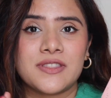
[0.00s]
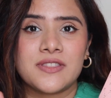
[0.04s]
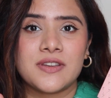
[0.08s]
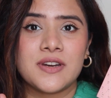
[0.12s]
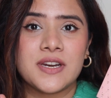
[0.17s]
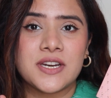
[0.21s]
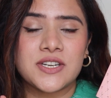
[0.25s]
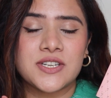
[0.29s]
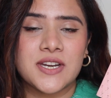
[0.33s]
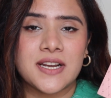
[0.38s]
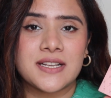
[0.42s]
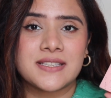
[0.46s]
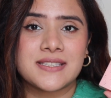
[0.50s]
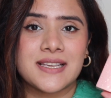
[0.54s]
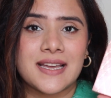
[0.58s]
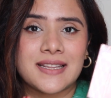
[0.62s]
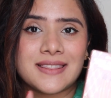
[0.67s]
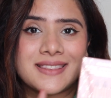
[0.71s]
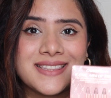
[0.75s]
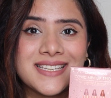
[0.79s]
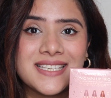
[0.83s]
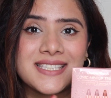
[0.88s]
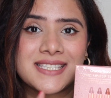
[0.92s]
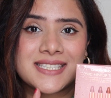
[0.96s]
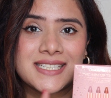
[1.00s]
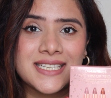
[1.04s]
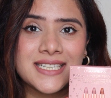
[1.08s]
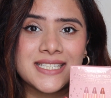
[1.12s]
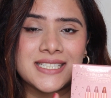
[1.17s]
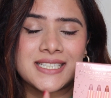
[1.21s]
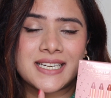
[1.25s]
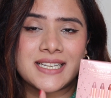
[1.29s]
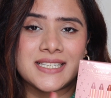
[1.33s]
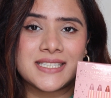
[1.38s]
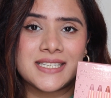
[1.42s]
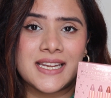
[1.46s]
the three shades that this
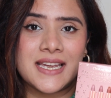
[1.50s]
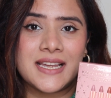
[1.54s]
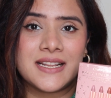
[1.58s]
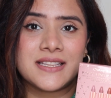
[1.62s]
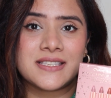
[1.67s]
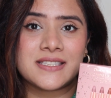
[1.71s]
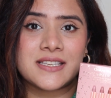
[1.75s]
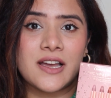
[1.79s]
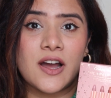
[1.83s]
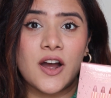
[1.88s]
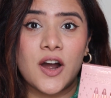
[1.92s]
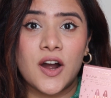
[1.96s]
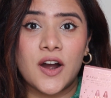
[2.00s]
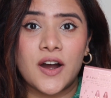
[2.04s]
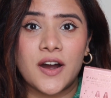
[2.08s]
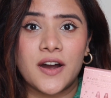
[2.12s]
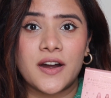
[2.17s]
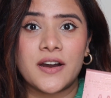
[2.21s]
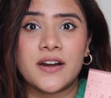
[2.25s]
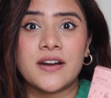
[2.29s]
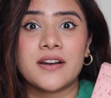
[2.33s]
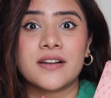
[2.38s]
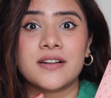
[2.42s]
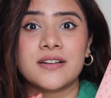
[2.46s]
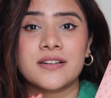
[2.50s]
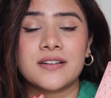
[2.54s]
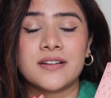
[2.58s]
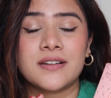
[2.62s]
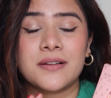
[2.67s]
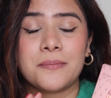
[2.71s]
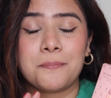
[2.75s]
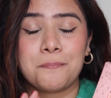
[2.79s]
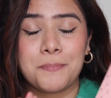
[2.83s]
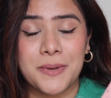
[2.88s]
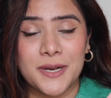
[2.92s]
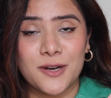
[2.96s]
kit contains are
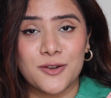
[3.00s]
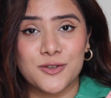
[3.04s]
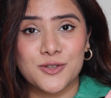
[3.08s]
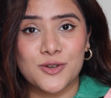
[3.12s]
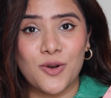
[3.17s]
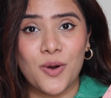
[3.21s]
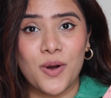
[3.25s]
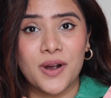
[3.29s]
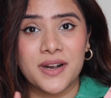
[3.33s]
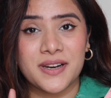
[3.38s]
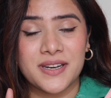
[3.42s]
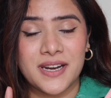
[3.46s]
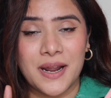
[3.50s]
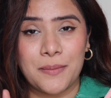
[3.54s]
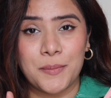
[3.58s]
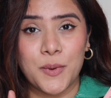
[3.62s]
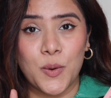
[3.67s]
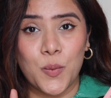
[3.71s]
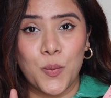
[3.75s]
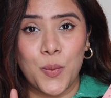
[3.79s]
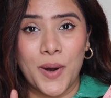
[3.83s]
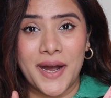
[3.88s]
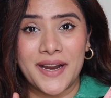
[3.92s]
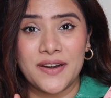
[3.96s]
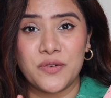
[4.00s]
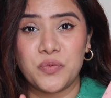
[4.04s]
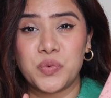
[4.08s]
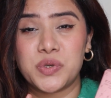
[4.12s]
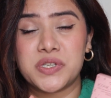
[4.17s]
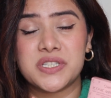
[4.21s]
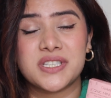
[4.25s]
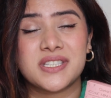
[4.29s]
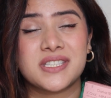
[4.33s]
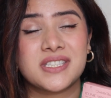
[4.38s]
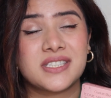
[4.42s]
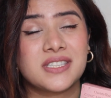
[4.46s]
Pillow Talk number one,
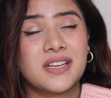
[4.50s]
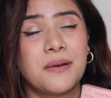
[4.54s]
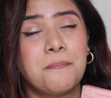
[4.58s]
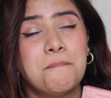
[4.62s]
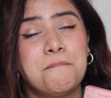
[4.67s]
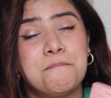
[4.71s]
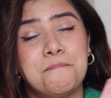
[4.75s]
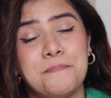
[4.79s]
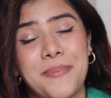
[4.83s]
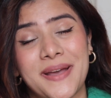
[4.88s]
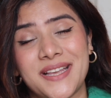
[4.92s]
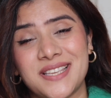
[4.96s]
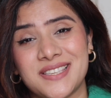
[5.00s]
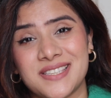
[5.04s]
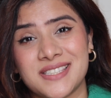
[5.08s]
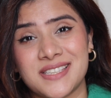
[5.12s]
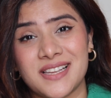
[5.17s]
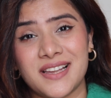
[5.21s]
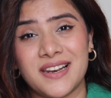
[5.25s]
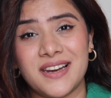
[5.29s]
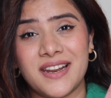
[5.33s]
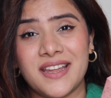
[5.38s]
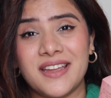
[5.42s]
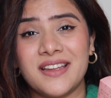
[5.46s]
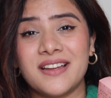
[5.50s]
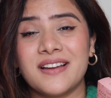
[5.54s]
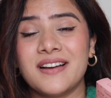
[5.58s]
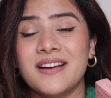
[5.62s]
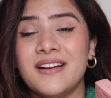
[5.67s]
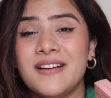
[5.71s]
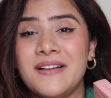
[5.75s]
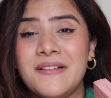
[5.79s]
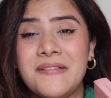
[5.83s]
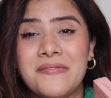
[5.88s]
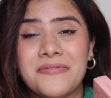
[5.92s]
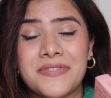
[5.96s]
which is the best-selling
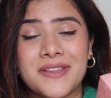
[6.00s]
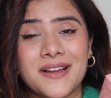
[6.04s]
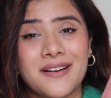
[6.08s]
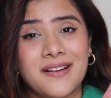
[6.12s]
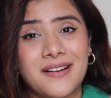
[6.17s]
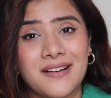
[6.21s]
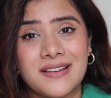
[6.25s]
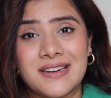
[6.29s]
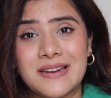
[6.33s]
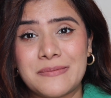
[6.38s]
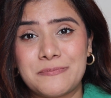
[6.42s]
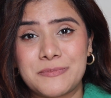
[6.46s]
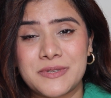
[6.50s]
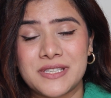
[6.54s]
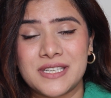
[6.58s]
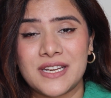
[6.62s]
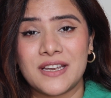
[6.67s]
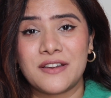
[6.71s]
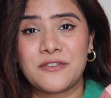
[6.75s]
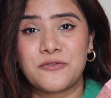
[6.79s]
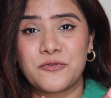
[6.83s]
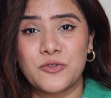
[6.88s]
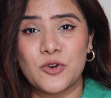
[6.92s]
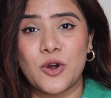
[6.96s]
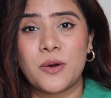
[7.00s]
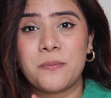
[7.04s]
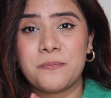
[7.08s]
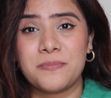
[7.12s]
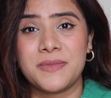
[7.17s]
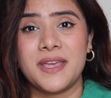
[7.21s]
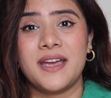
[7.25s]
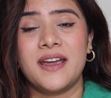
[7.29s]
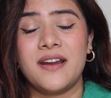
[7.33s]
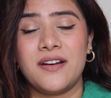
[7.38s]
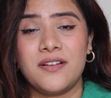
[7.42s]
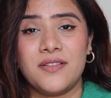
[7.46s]
lipstick from
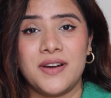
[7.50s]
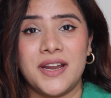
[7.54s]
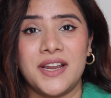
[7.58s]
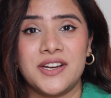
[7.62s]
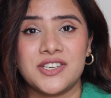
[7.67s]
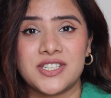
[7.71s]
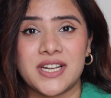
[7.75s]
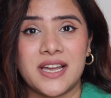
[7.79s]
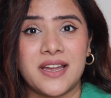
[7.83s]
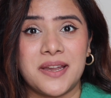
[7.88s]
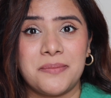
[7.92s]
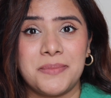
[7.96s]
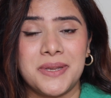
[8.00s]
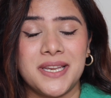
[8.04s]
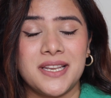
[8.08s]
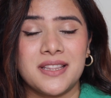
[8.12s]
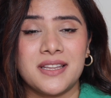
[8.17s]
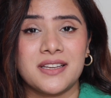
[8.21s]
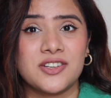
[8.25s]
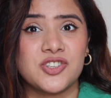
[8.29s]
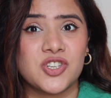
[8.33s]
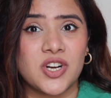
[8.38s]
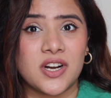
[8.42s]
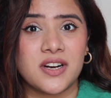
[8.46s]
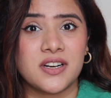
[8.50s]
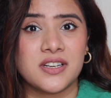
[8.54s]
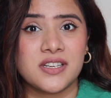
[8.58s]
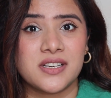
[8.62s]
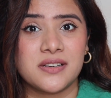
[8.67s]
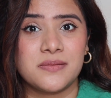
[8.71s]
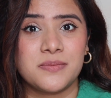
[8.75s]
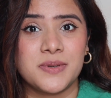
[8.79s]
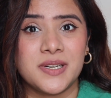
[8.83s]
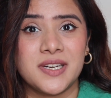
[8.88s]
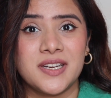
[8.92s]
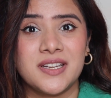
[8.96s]
their range. I mean, the Charlotte
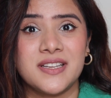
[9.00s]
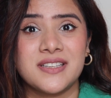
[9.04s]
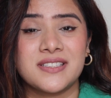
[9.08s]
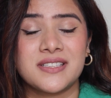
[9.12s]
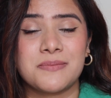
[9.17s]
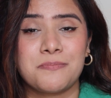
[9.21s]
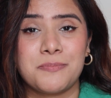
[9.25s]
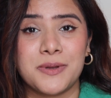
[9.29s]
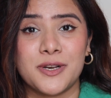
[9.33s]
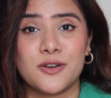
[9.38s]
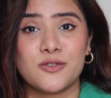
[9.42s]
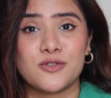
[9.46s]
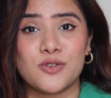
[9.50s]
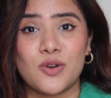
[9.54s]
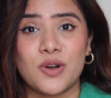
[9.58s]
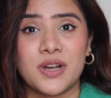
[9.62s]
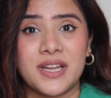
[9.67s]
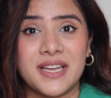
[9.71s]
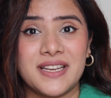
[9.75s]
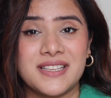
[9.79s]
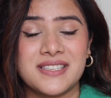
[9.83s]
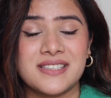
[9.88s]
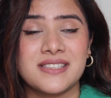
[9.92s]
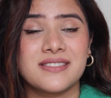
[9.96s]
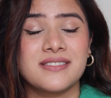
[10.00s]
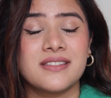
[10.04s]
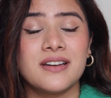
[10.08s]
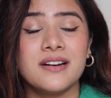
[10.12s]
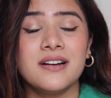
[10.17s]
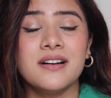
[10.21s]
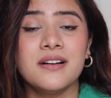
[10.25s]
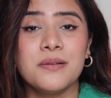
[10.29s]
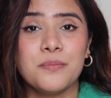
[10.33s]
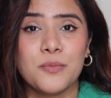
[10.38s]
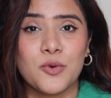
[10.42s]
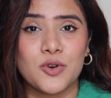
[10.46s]
Tilbury's Pillow Talk is
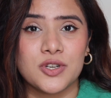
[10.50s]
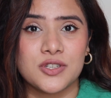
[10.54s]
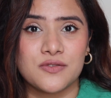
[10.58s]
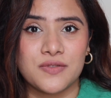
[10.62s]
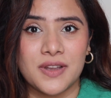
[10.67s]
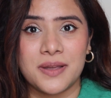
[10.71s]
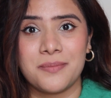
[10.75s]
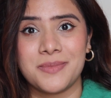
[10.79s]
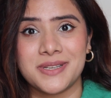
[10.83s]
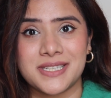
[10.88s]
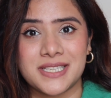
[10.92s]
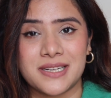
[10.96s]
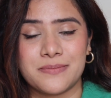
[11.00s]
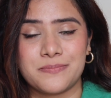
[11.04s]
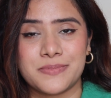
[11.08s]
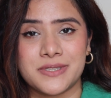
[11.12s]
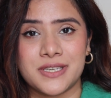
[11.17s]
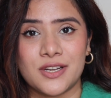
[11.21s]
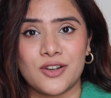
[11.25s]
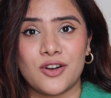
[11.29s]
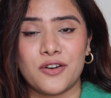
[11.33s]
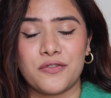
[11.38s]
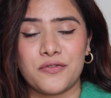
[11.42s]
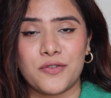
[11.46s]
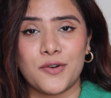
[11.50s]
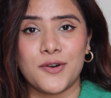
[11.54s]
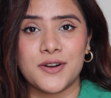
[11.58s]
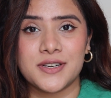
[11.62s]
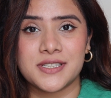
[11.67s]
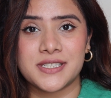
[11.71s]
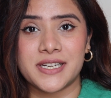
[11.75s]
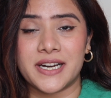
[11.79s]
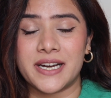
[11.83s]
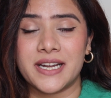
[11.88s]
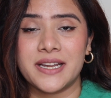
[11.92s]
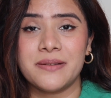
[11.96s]
the most famous lipstick of
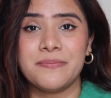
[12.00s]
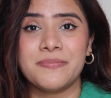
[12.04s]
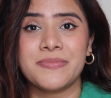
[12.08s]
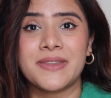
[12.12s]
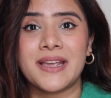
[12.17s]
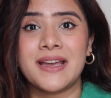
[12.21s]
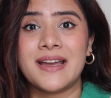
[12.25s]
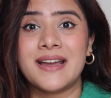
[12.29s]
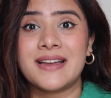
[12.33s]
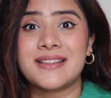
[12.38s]
all time.